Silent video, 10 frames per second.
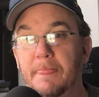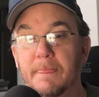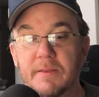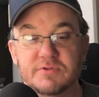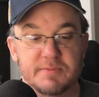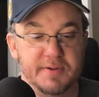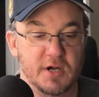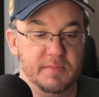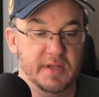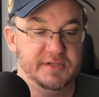it was a
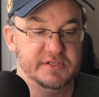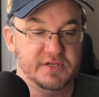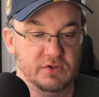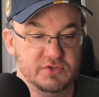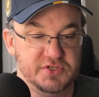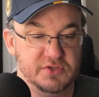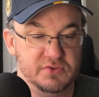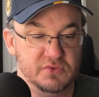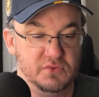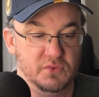pyramid, and it told
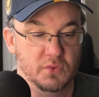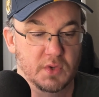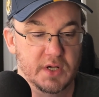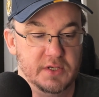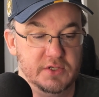you what